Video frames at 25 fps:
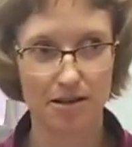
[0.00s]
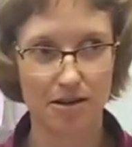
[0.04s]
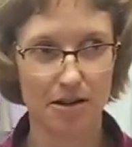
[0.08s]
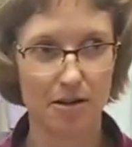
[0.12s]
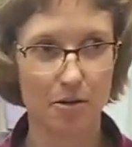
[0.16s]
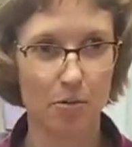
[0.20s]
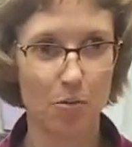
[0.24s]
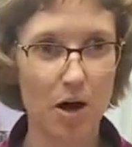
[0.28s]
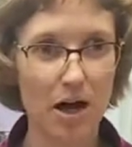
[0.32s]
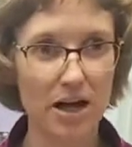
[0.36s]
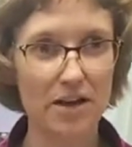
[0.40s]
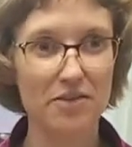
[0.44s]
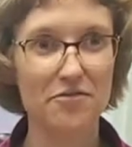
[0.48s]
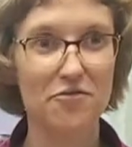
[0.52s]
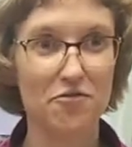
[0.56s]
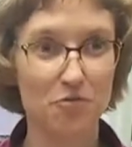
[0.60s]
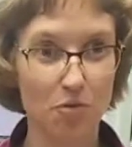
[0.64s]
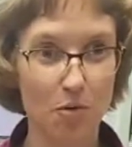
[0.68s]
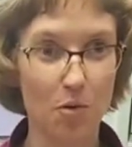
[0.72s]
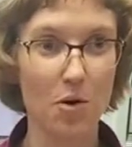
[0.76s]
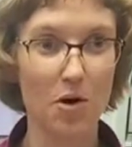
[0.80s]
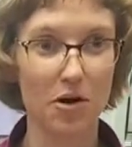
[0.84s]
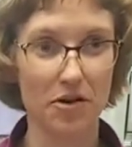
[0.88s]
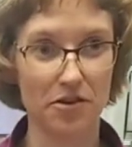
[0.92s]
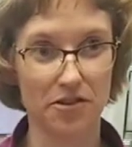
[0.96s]
one
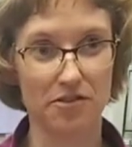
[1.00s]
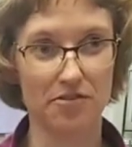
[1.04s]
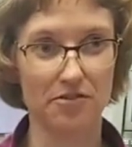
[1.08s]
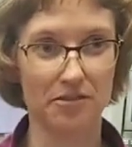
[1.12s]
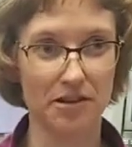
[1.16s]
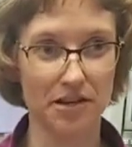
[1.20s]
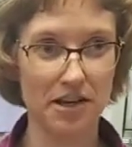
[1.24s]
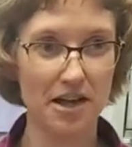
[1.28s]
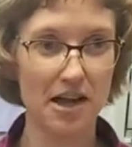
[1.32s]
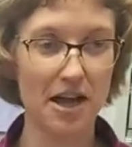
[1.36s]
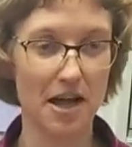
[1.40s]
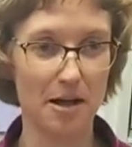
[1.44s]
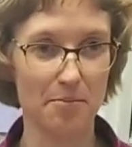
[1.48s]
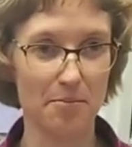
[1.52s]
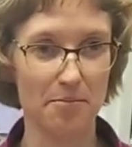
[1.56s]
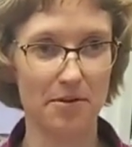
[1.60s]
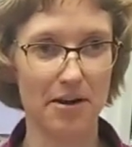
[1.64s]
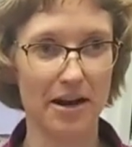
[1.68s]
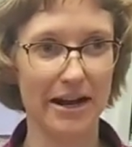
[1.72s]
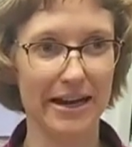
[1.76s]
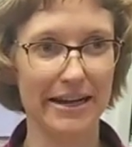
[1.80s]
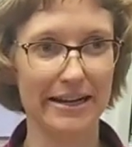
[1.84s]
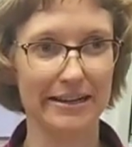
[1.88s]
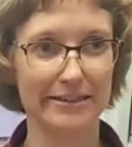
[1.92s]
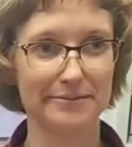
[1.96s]
fourth of a cup,
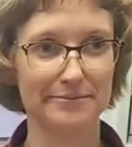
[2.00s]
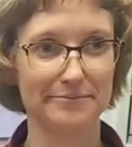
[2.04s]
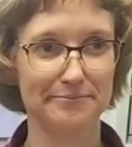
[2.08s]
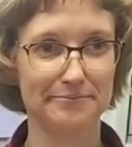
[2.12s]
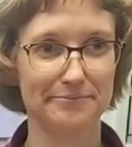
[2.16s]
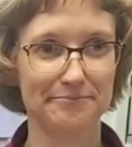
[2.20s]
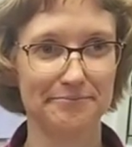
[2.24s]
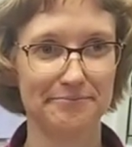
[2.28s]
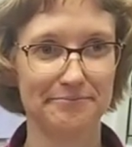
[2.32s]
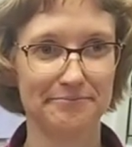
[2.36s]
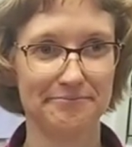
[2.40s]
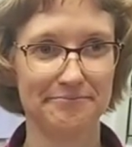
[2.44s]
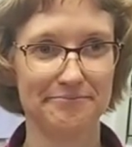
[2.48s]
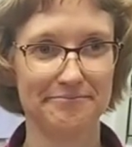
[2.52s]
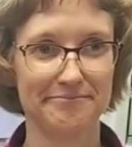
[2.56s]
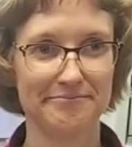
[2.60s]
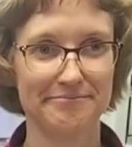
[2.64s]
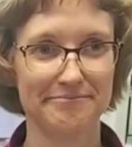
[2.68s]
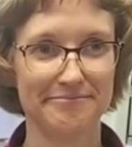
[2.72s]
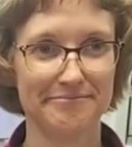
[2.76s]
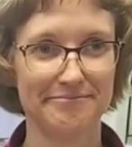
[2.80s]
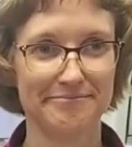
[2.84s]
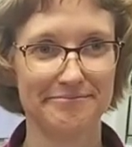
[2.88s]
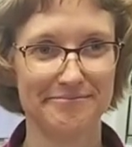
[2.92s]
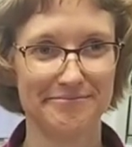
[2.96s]
right?
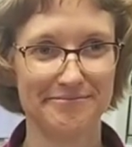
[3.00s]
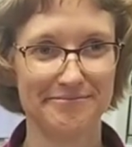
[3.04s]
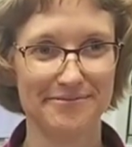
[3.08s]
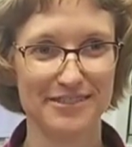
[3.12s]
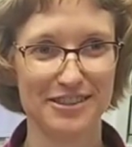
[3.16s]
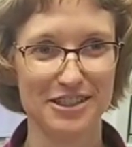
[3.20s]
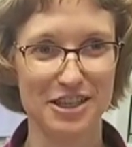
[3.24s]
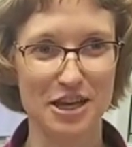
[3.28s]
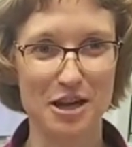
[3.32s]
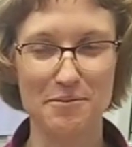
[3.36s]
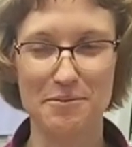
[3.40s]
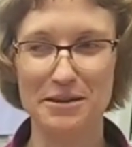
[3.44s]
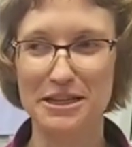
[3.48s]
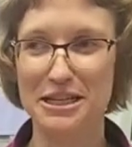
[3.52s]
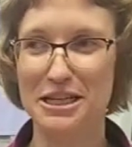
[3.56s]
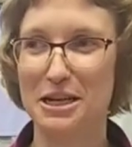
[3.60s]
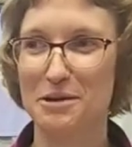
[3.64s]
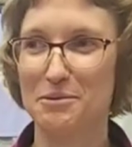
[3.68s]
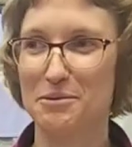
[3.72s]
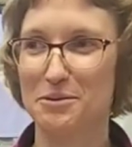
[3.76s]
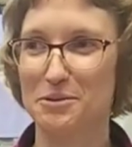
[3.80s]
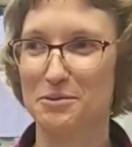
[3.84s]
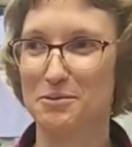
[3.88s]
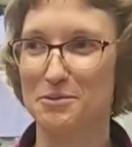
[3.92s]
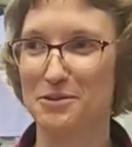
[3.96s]
So how many
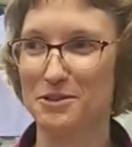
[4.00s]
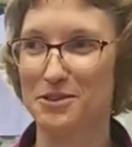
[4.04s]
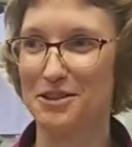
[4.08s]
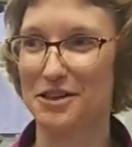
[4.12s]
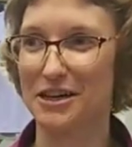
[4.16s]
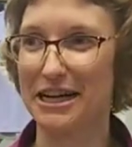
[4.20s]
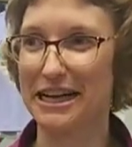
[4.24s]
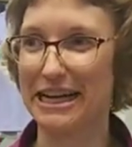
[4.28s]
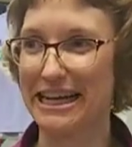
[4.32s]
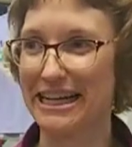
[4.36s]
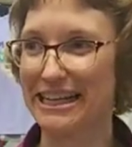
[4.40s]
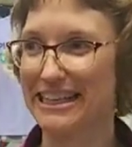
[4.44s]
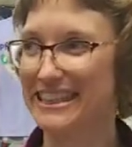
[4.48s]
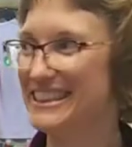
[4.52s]
tablespoons are in it?